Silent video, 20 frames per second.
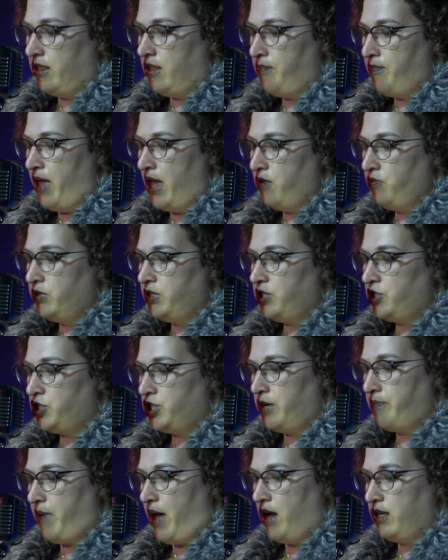the men were to
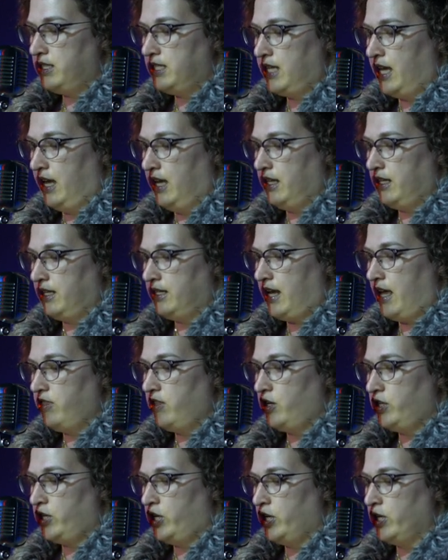ship out to England, and
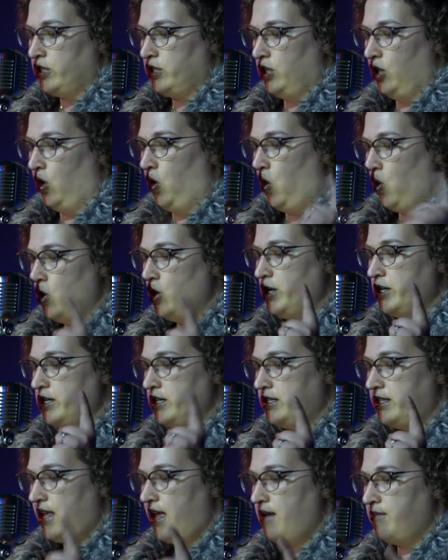their colonel
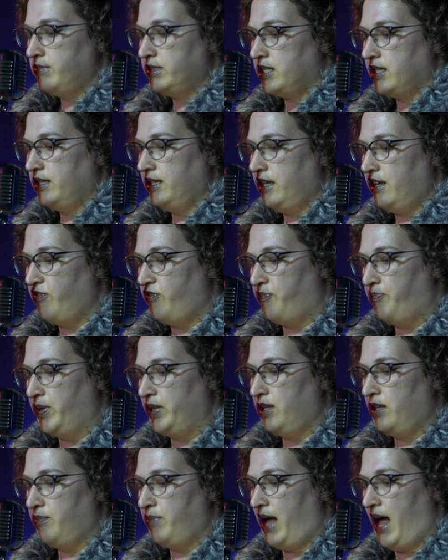ordered them to leave
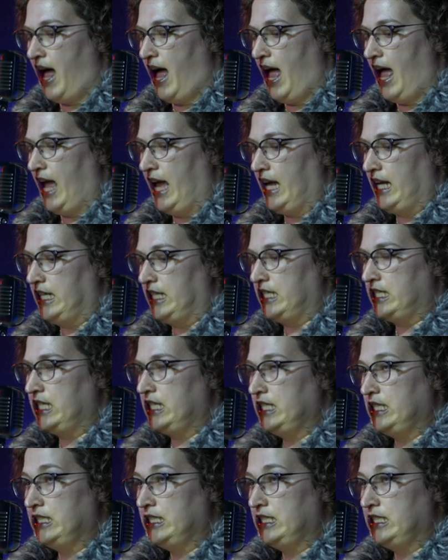Bill behind.